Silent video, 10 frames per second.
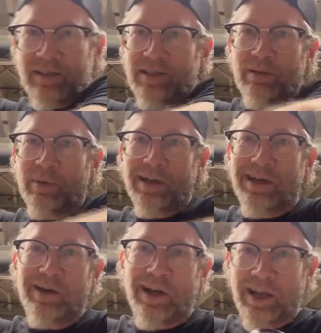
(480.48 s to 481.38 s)
seem like a
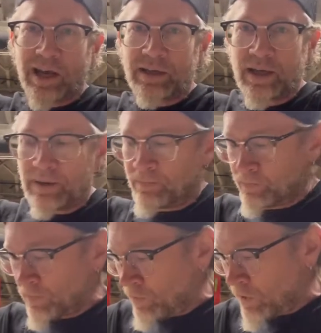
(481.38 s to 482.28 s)
great idea.
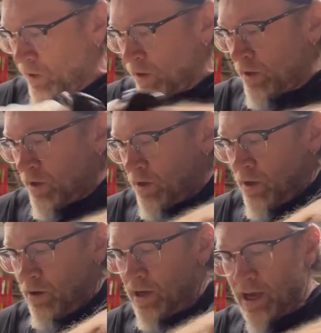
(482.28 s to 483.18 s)

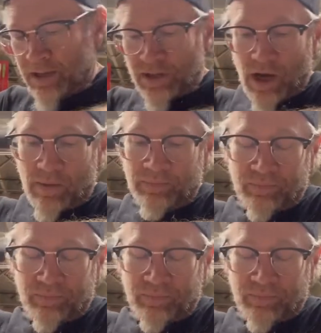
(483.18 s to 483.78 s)
Okay, so